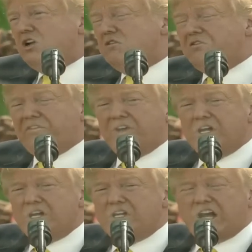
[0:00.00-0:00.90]
of
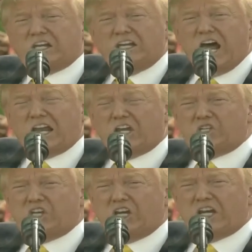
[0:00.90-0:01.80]

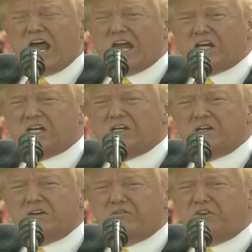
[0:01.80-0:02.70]
technology like
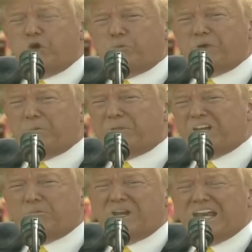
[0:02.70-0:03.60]
few people
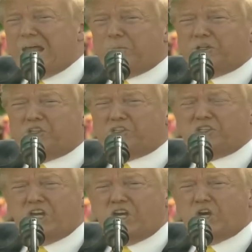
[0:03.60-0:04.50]
have been able to
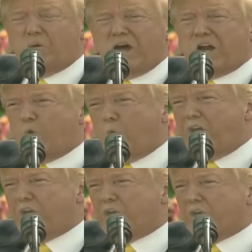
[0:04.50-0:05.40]
see, no matter
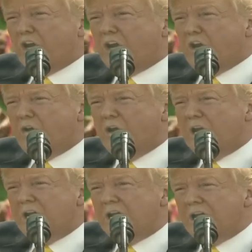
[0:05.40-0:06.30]
where you go,
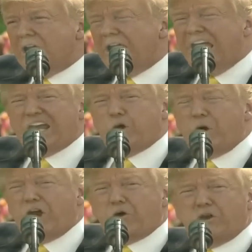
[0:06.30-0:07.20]

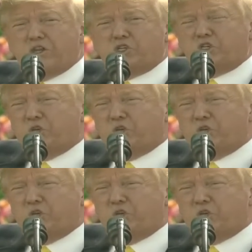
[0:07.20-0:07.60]
anywhere in this